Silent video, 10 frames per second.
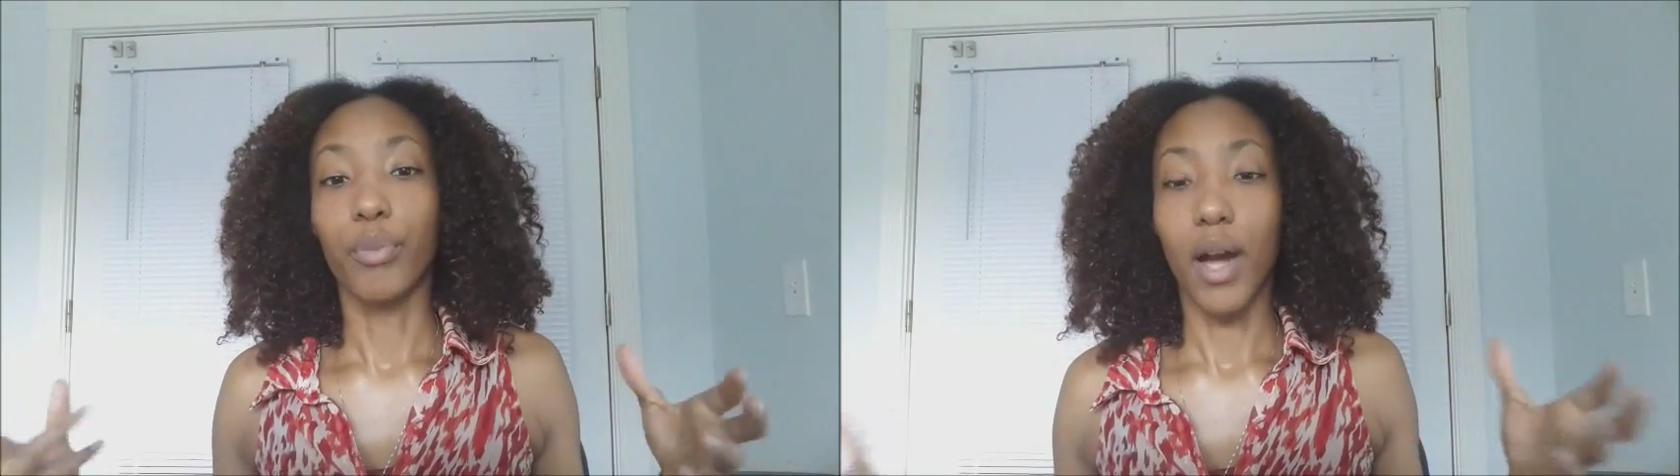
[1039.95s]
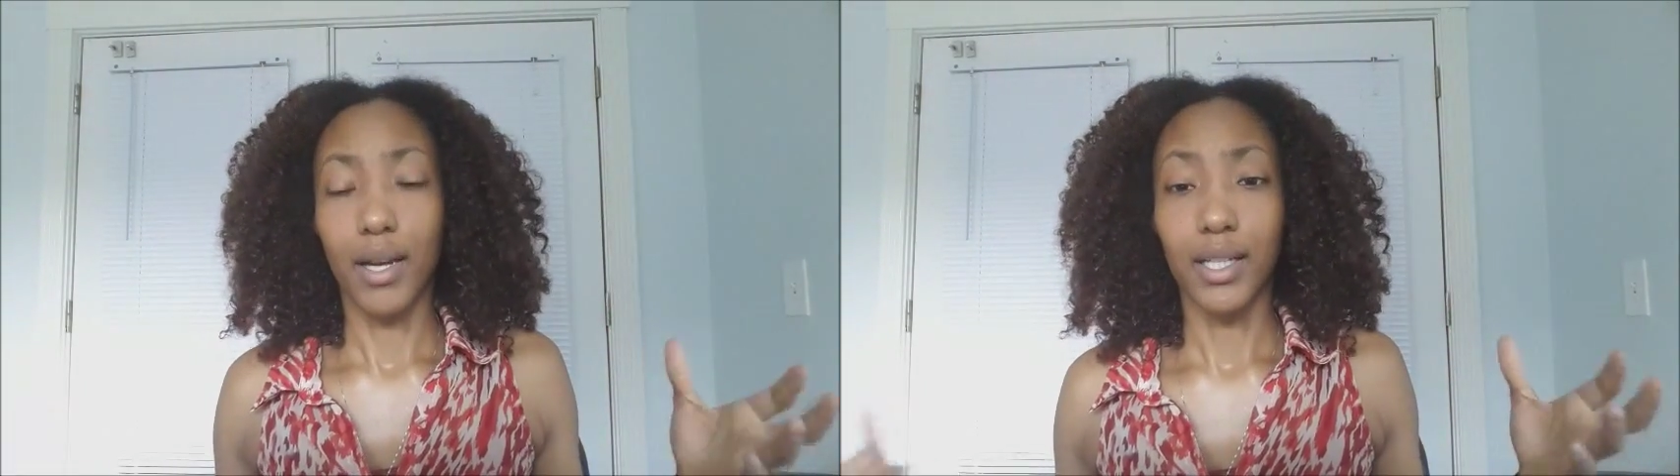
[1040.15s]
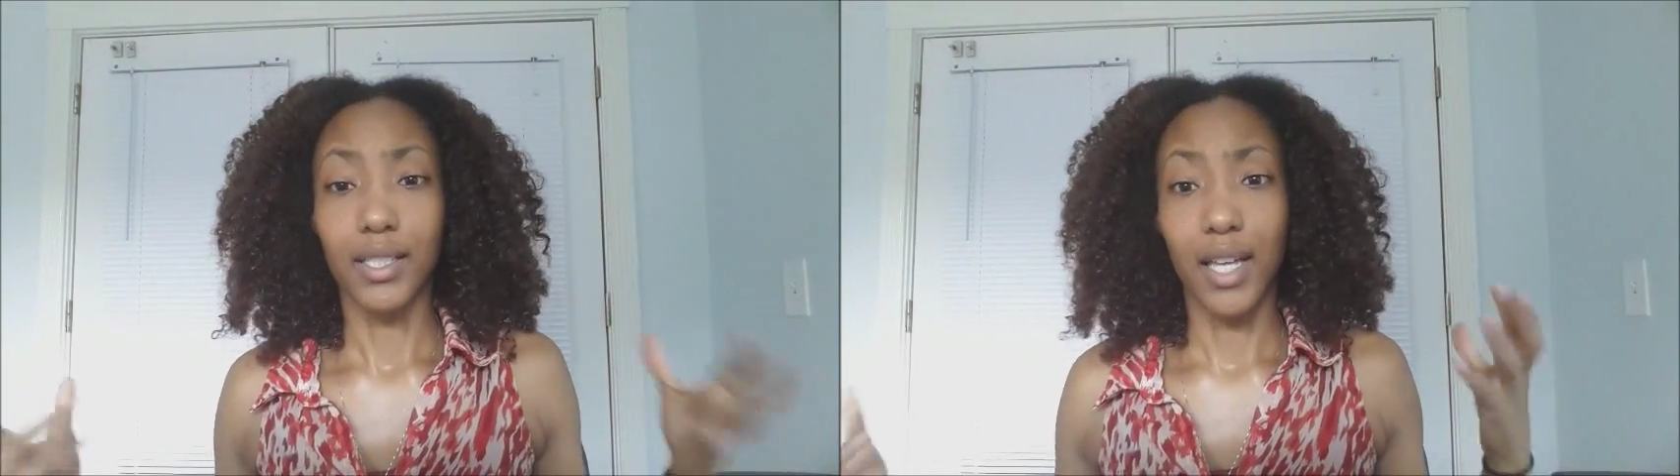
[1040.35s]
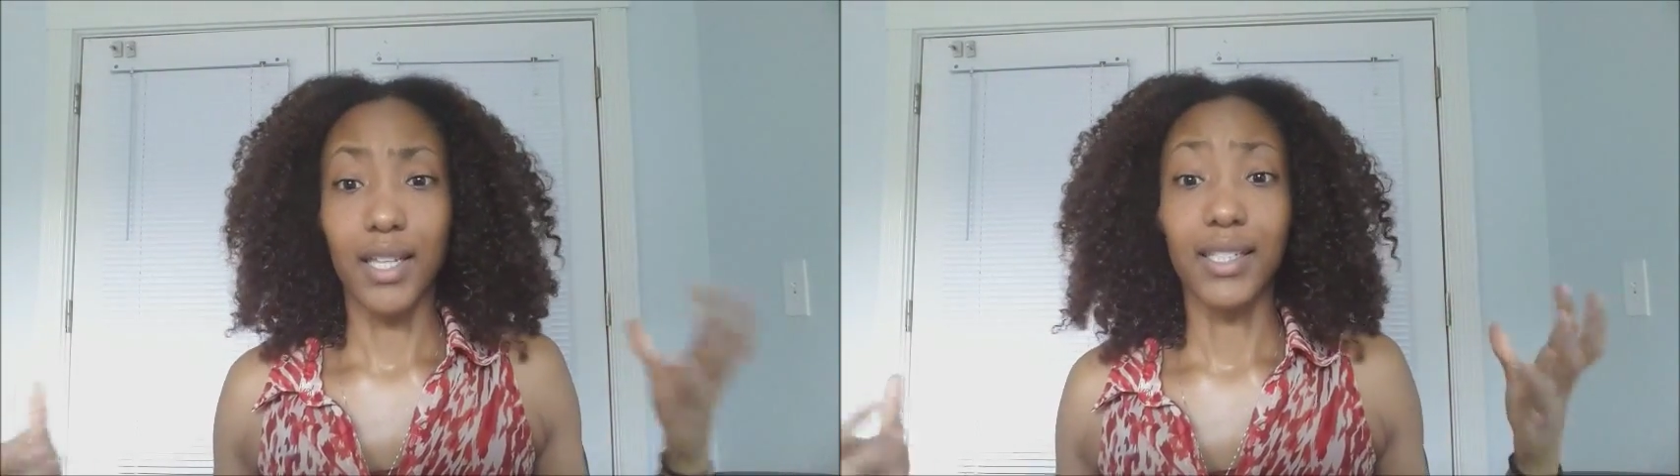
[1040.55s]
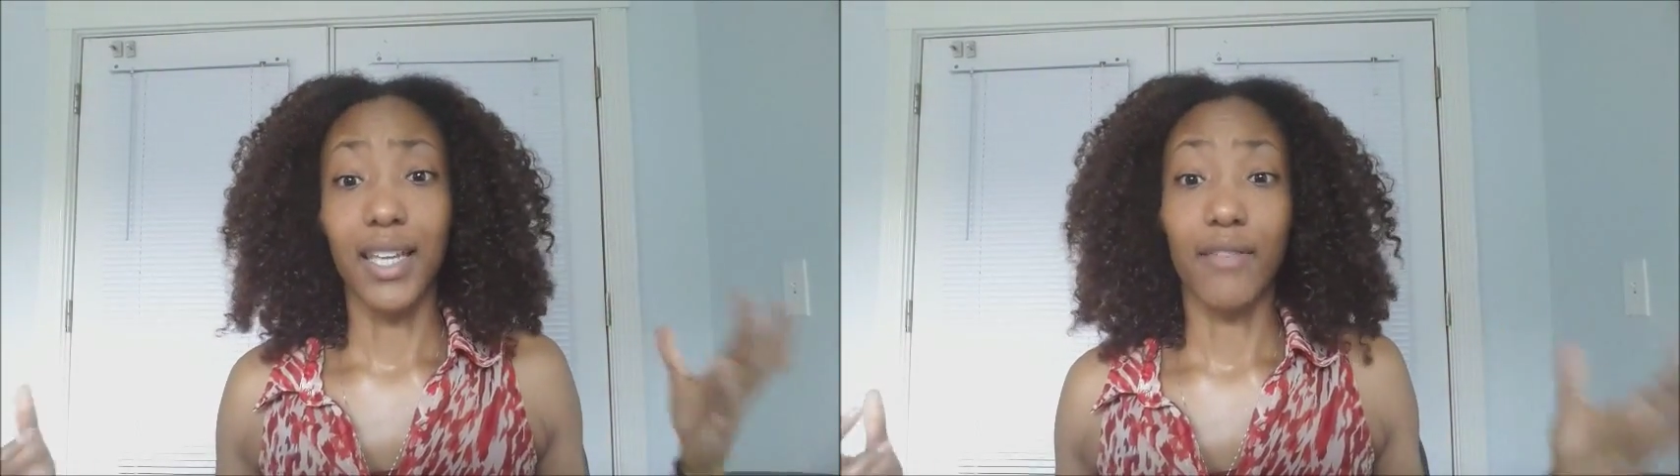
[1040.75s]
product
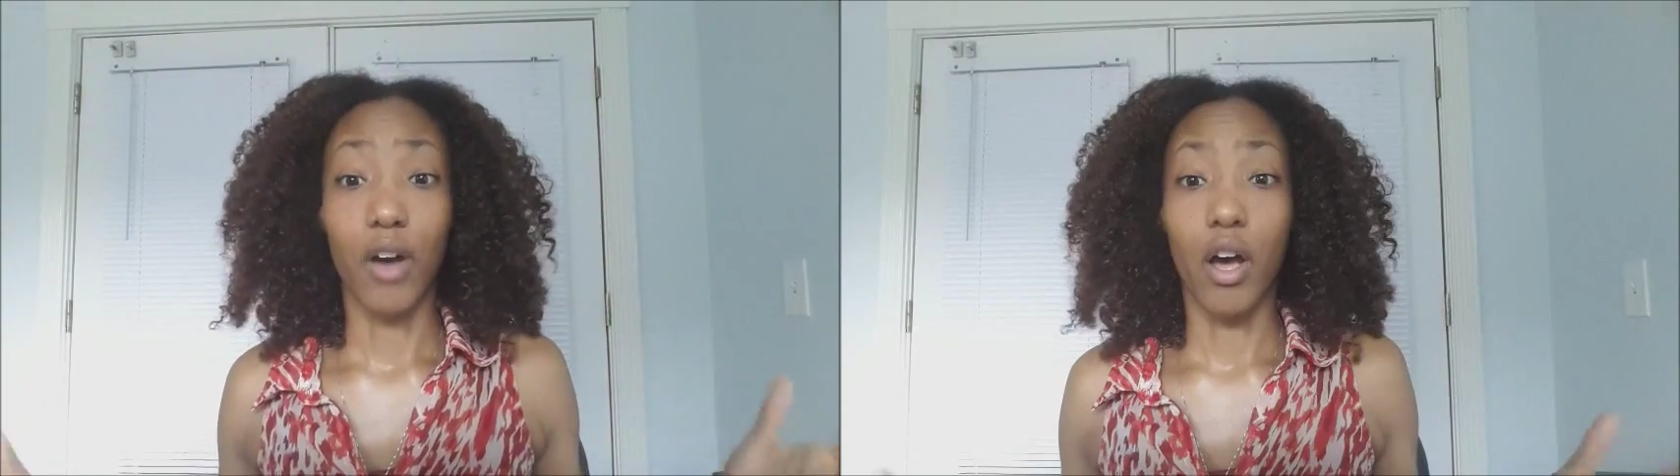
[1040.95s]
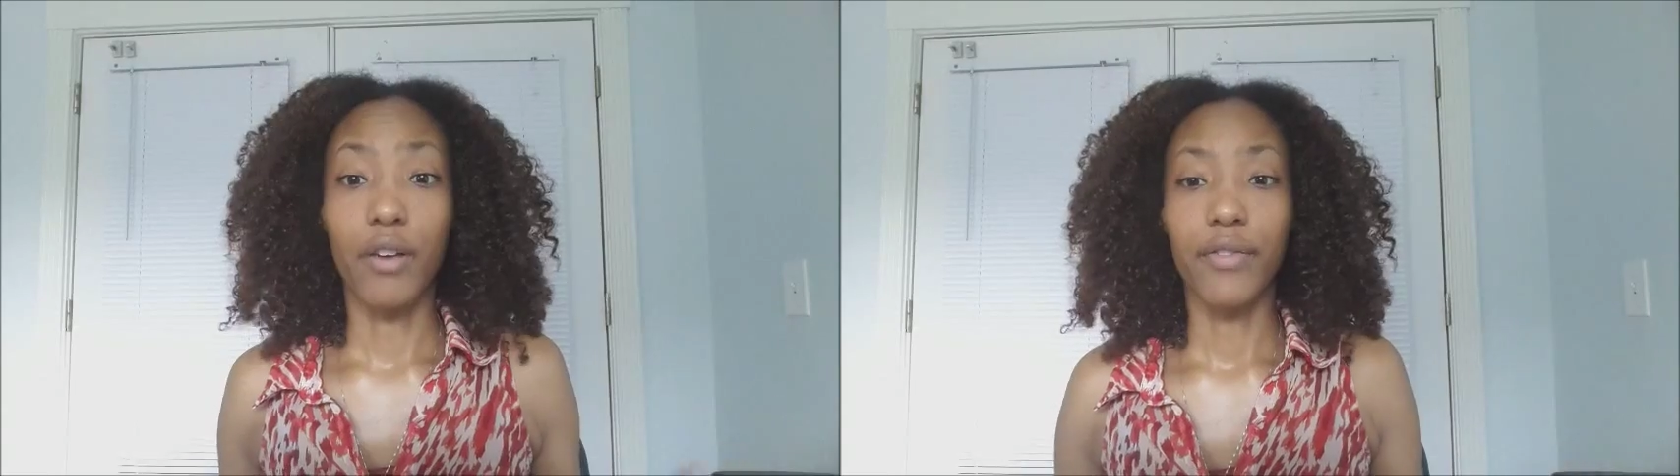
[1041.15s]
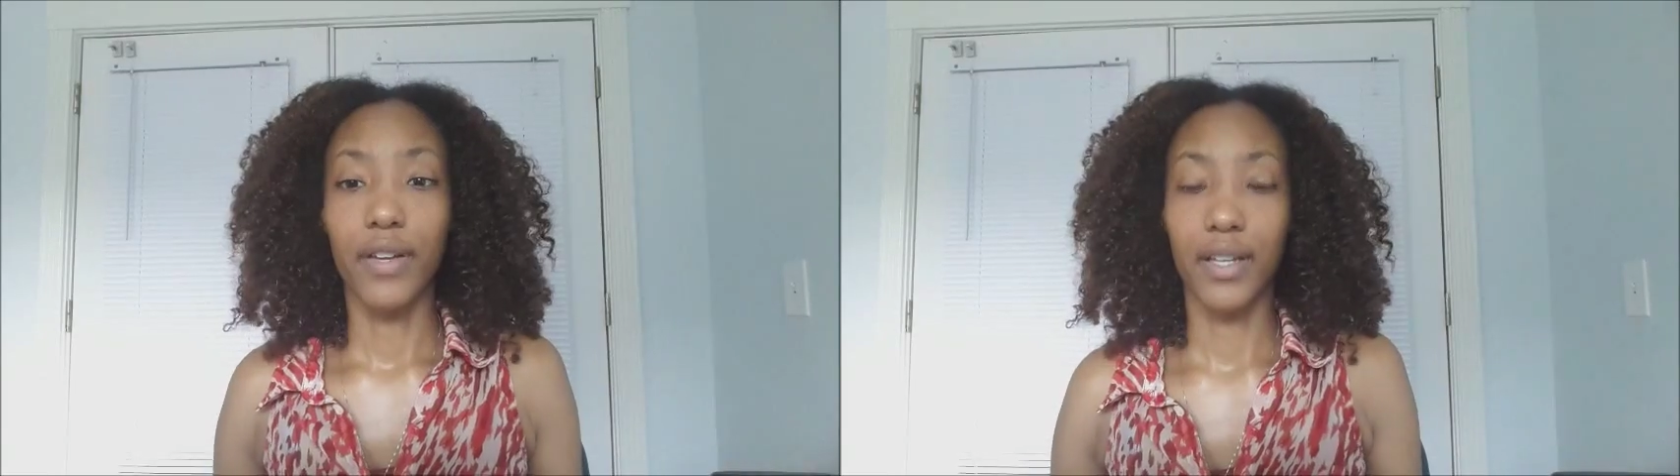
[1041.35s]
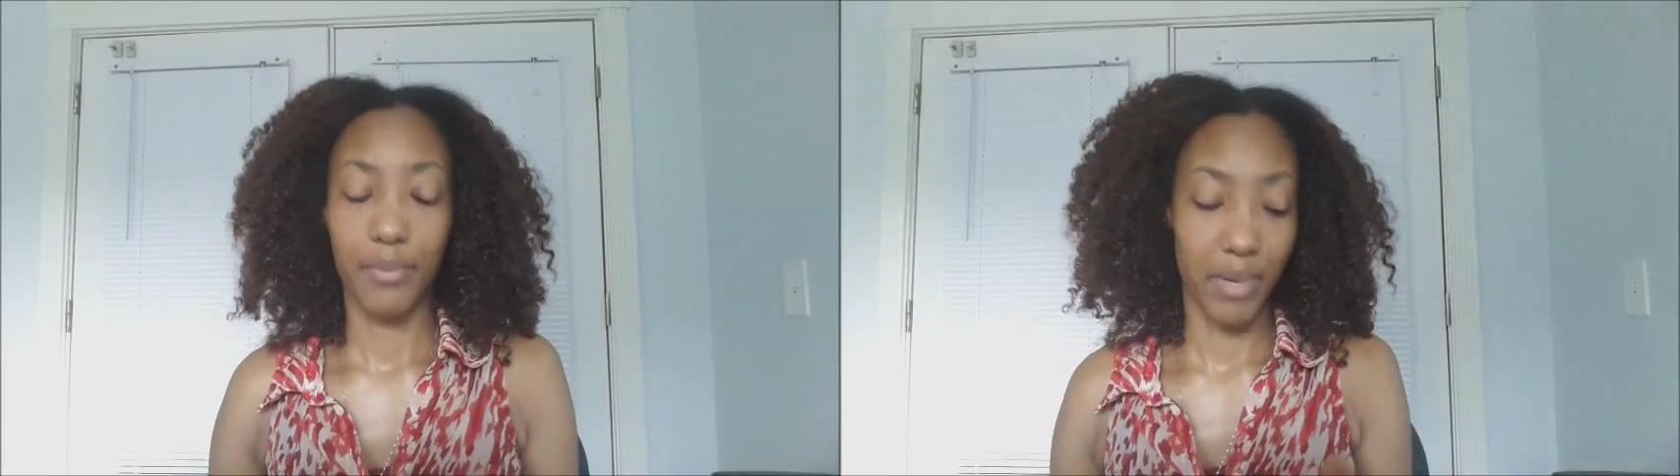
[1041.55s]
does give off,